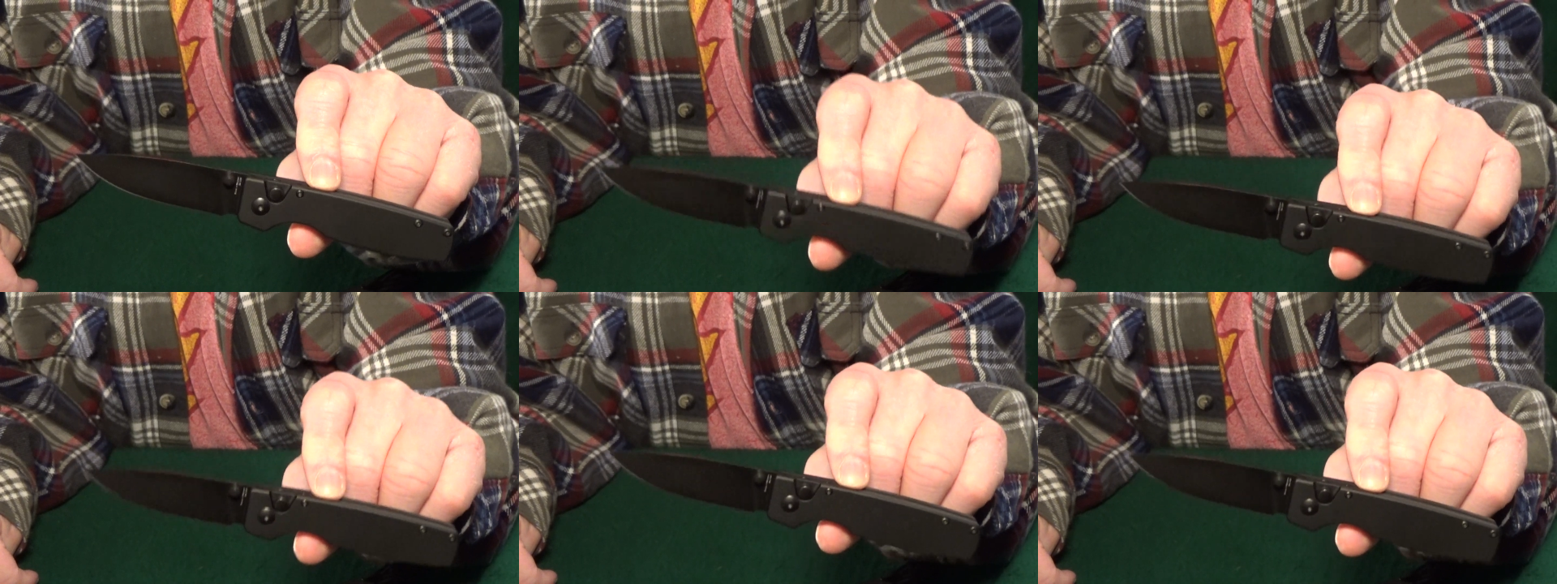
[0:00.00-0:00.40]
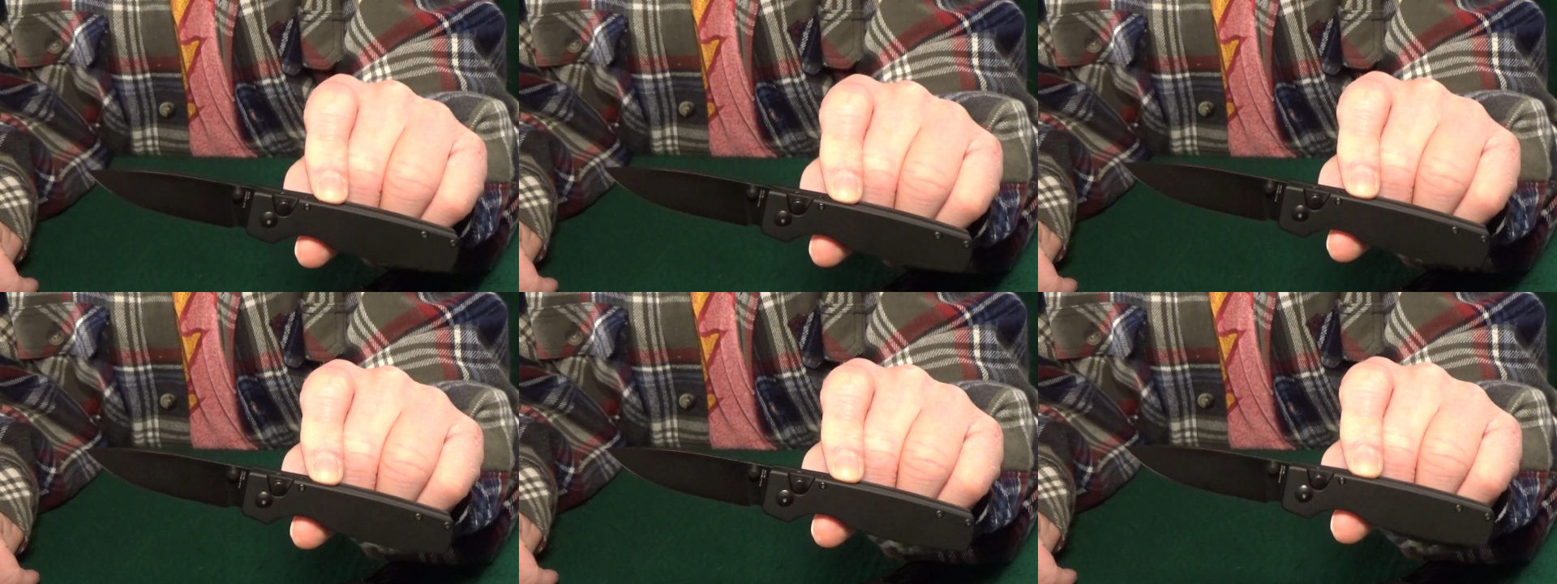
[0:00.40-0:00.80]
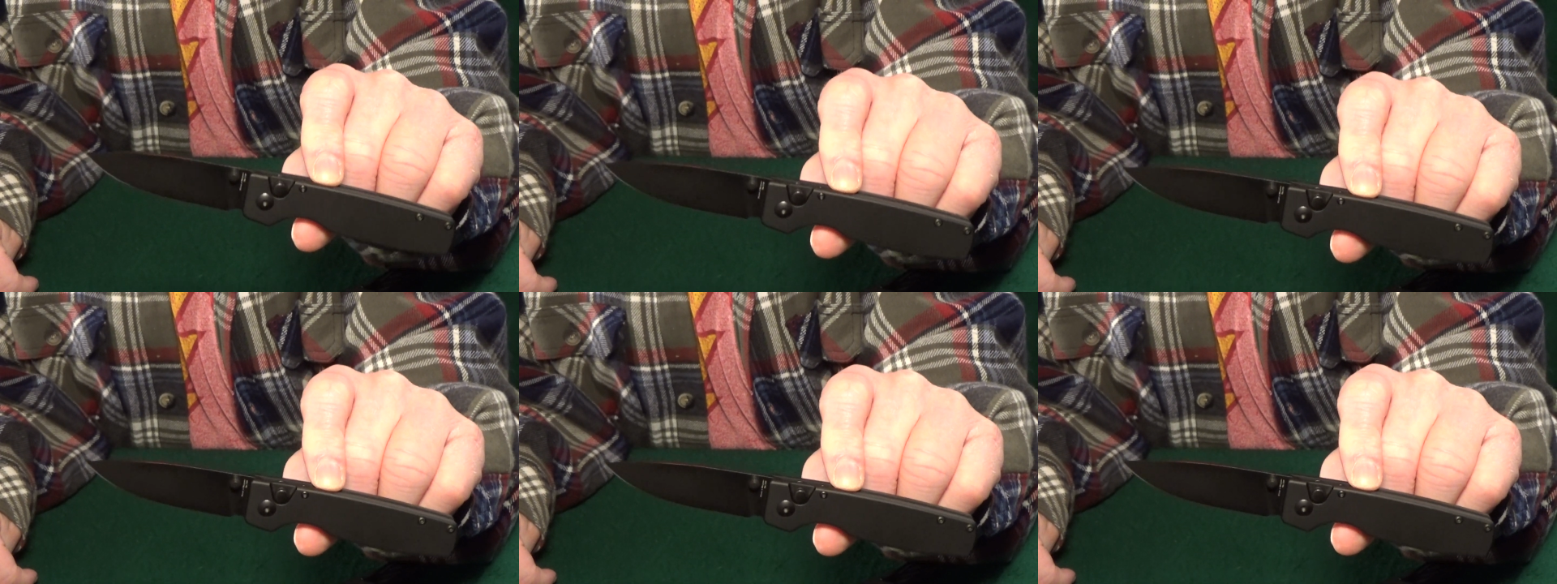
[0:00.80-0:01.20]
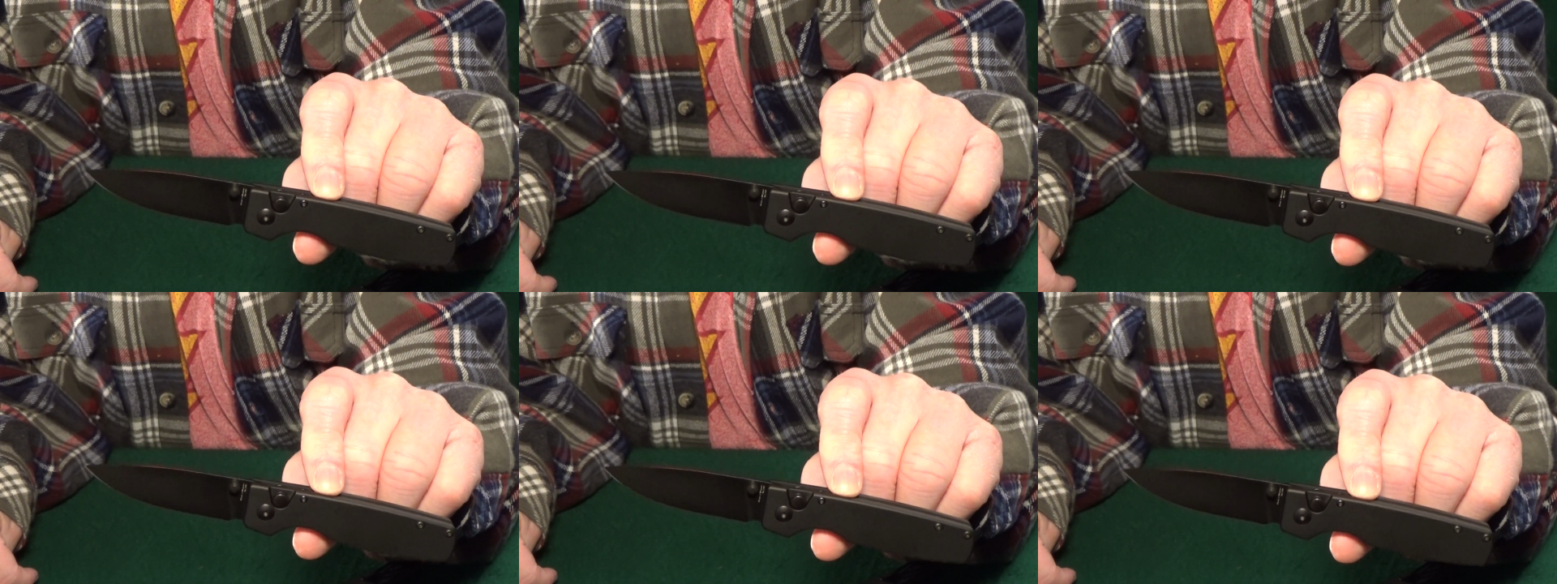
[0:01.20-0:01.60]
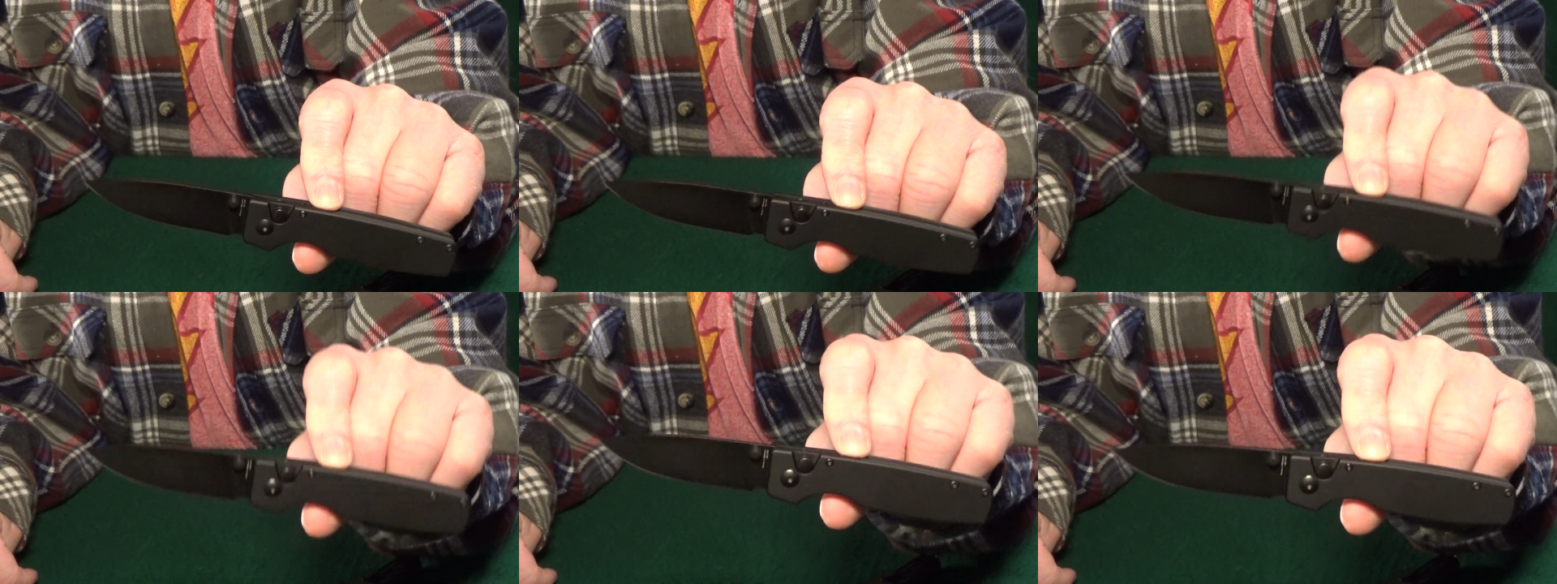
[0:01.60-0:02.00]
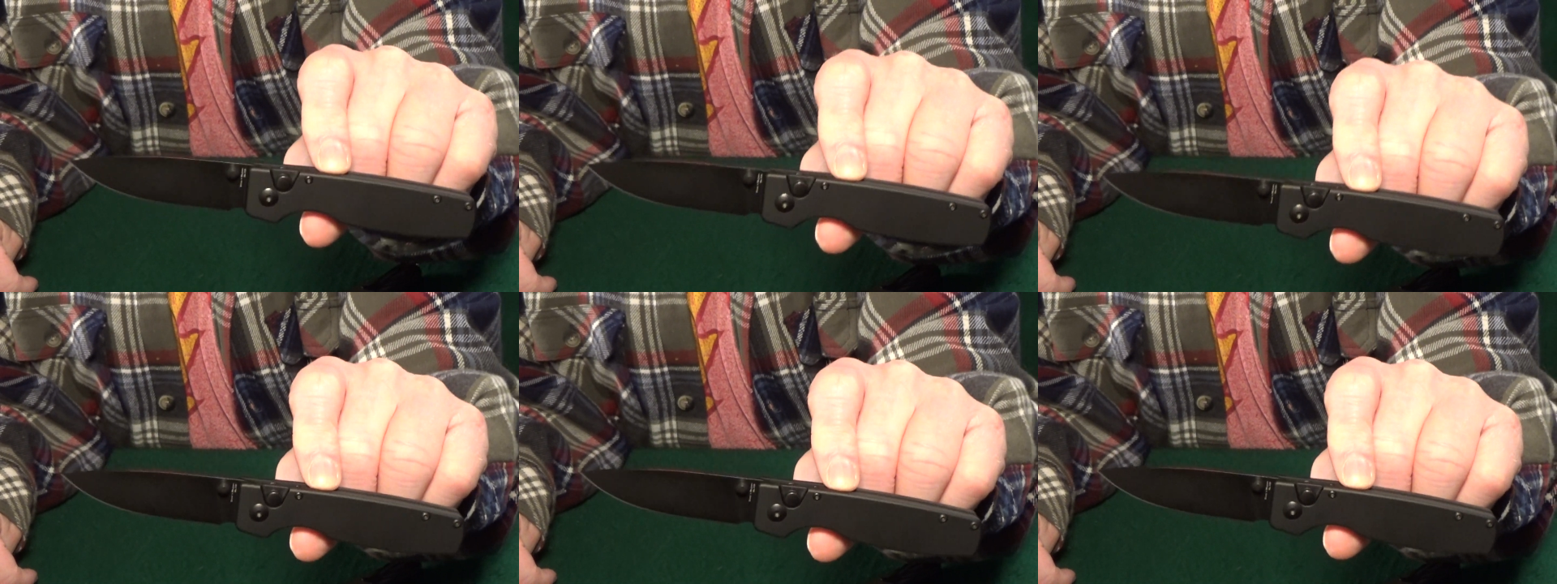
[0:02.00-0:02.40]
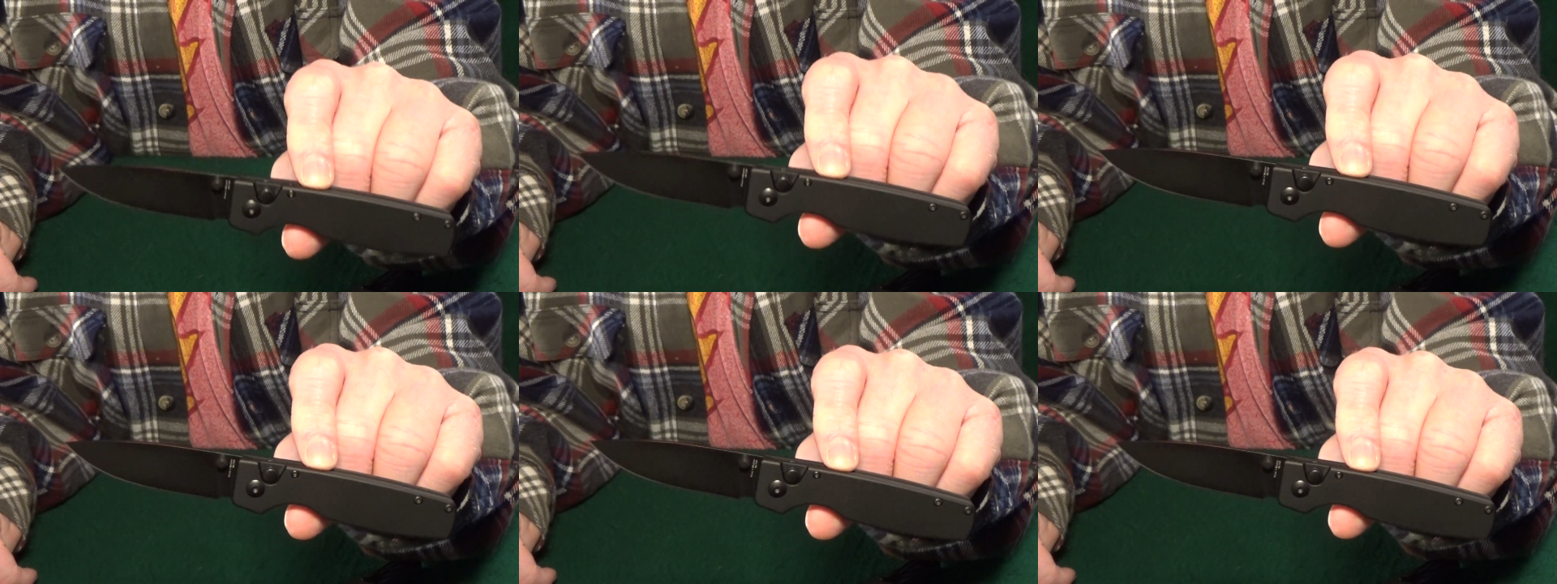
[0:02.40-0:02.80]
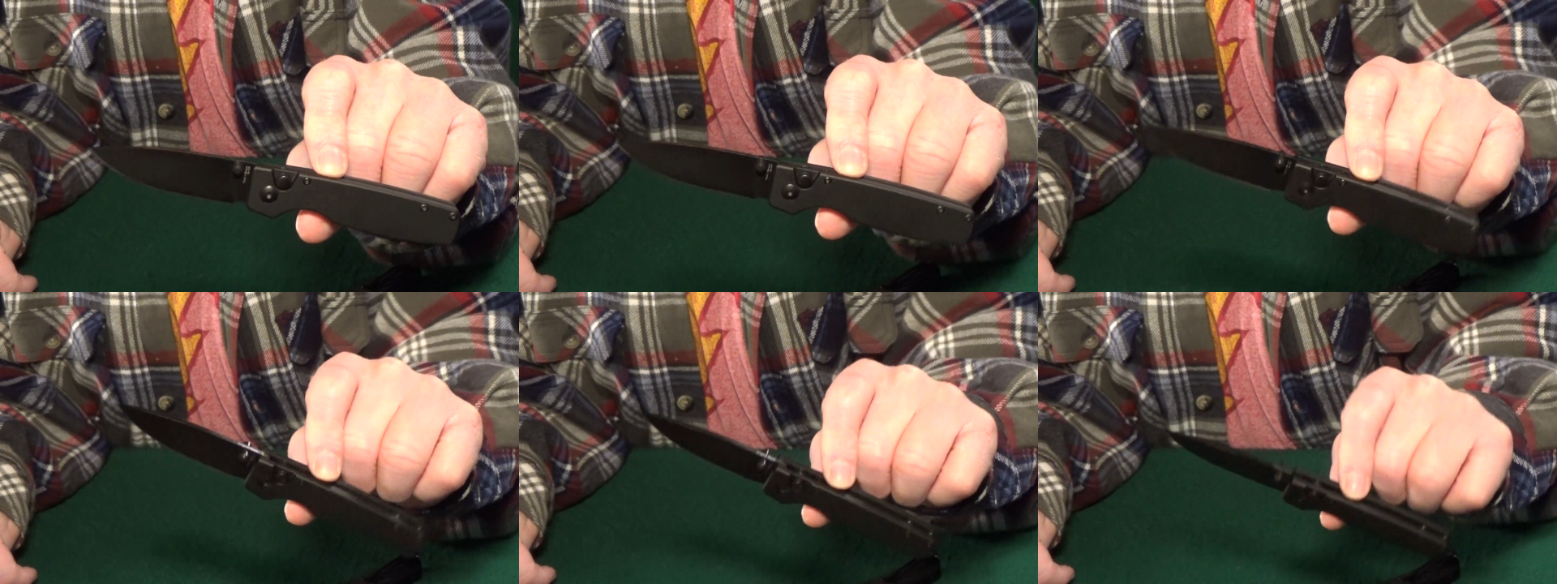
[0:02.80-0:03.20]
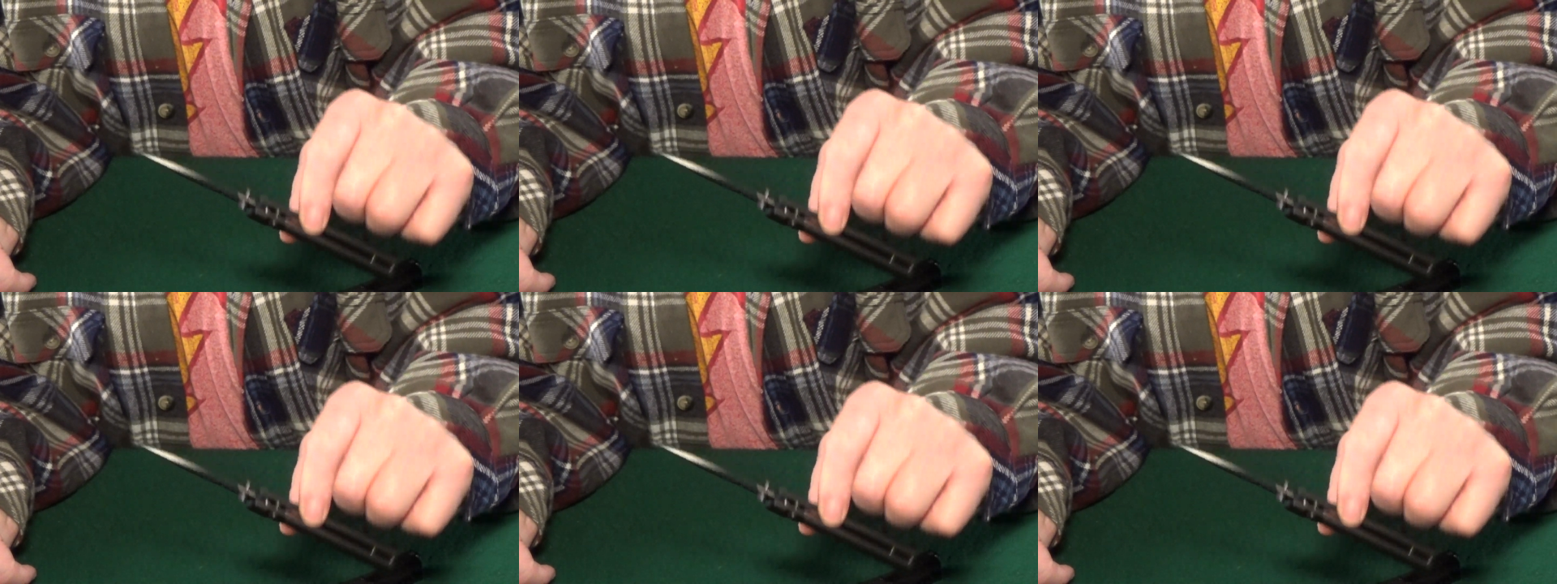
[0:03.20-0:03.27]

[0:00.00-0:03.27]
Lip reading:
No face is visible, so there are no lips to read.